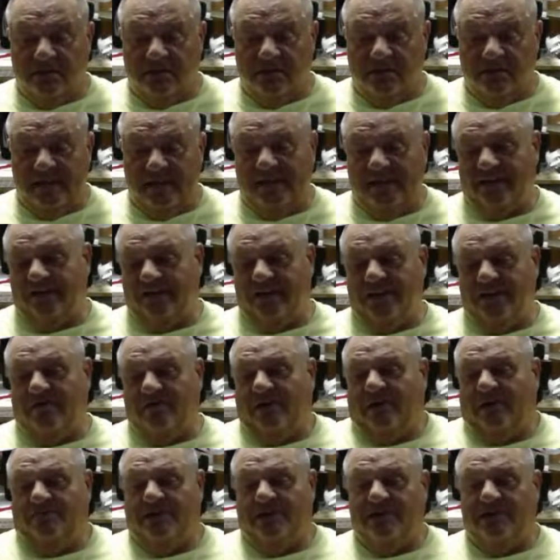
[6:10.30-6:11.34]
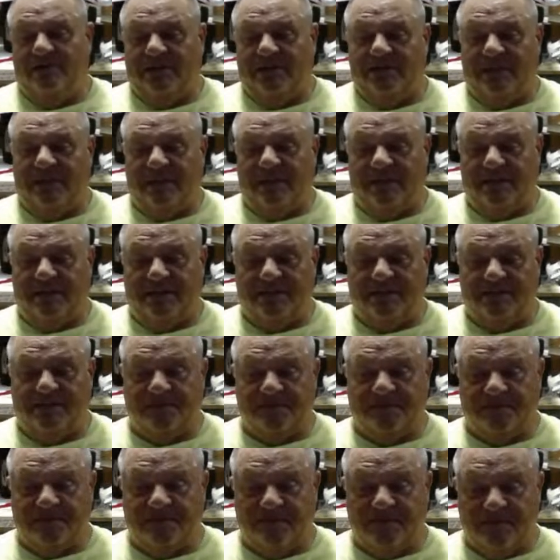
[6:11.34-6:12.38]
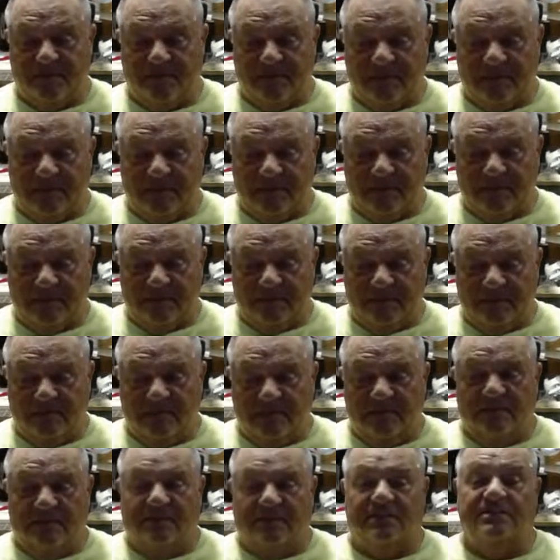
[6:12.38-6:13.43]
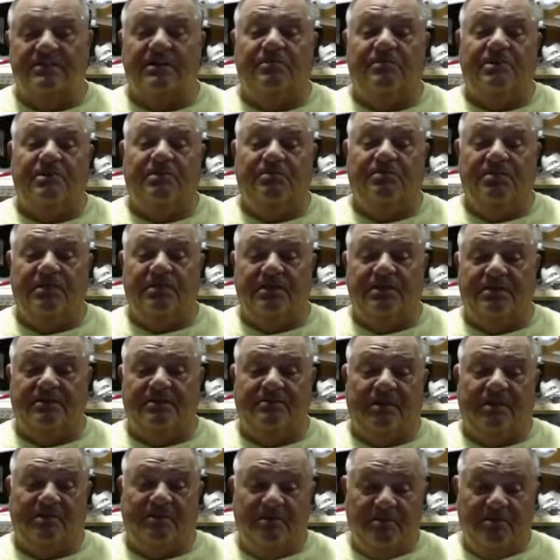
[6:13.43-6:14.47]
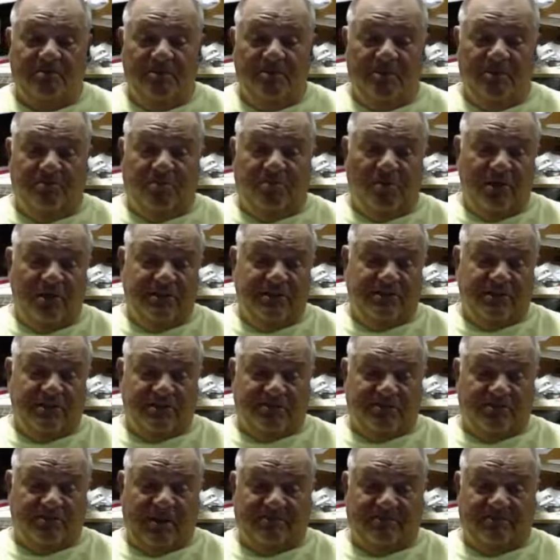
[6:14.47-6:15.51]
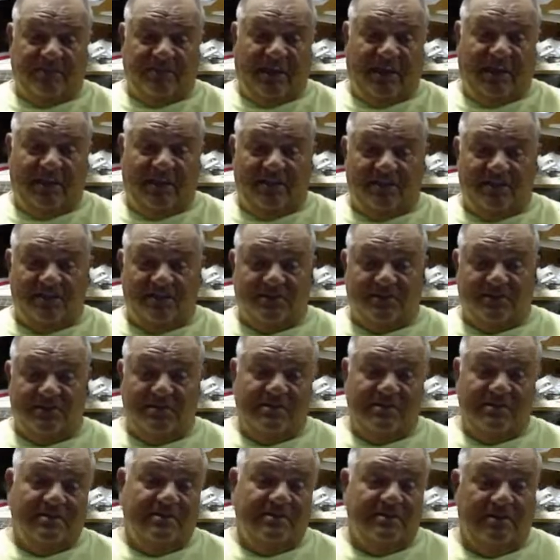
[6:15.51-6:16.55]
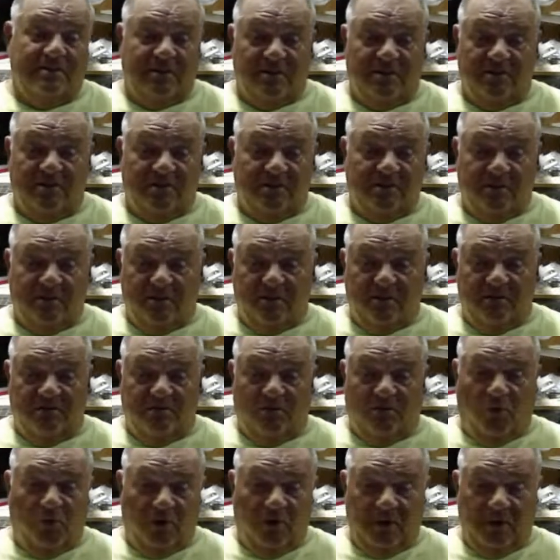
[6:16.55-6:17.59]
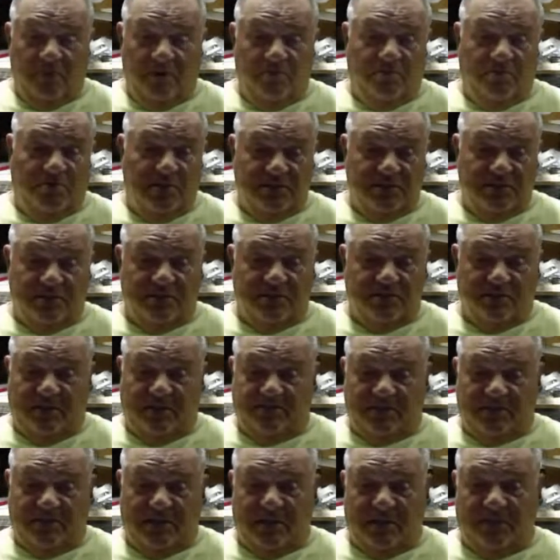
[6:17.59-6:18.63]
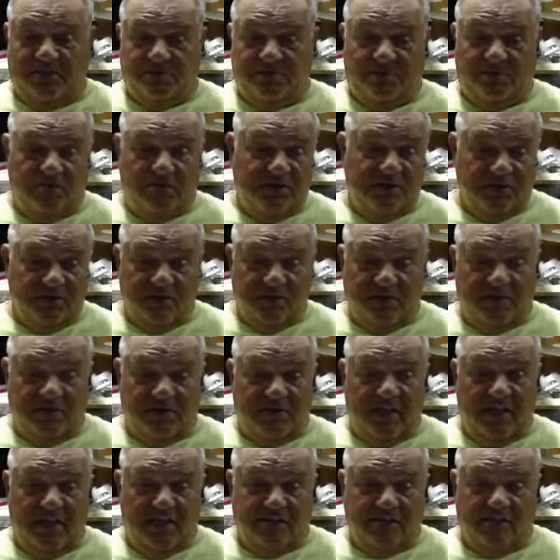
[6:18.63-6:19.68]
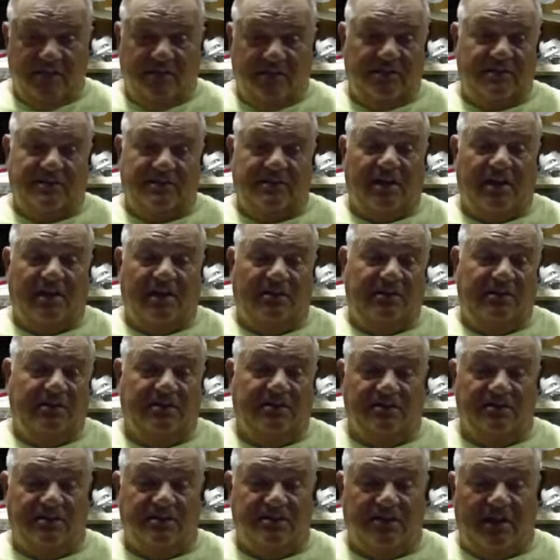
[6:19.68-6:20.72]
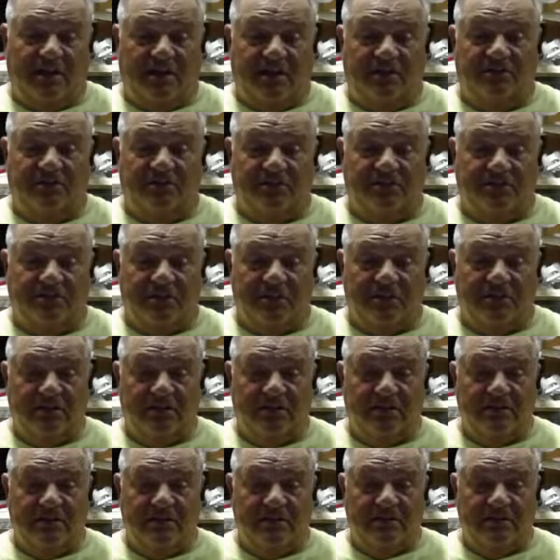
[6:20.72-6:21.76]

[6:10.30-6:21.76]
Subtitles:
Yeah, I don't care about peeping eyes, because I'm gonna put poisonous reptiles and warning poisonous reptiles, poisonous snakes on the side, the side of the trailer,